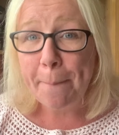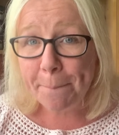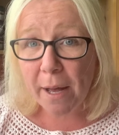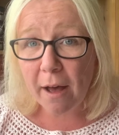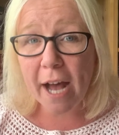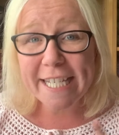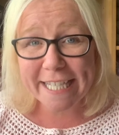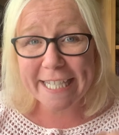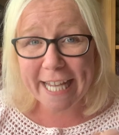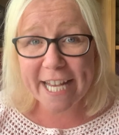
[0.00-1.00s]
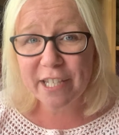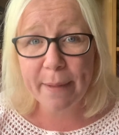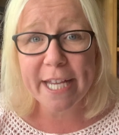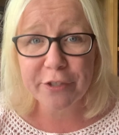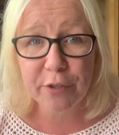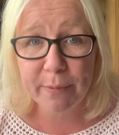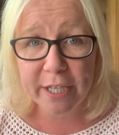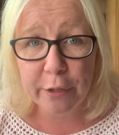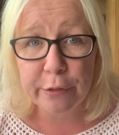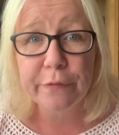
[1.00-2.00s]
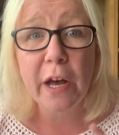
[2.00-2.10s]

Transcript: But I did get some extra money off.